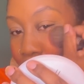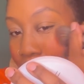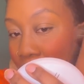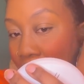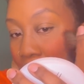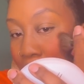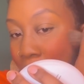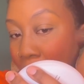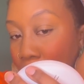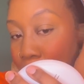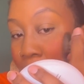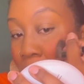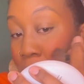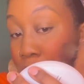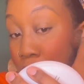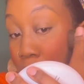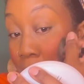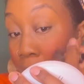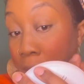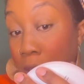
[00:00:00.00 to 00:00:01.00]
came out because
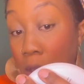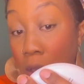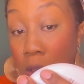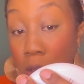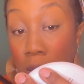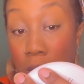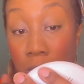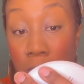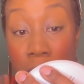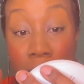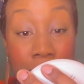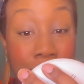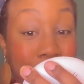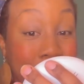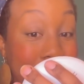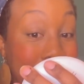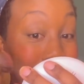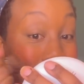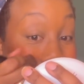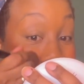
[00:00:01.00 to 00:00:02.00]
you're like, oh,
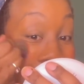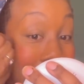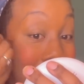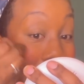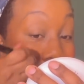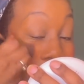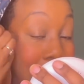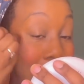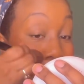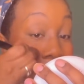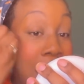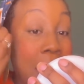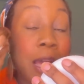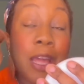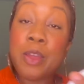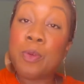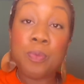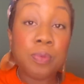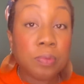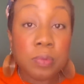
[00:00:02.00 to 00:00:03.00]
this guy,
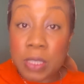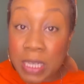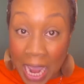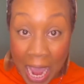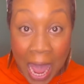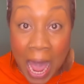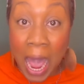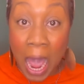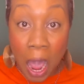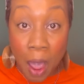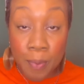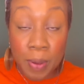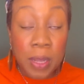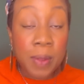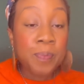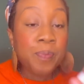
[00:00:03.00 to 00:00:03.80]
Tab,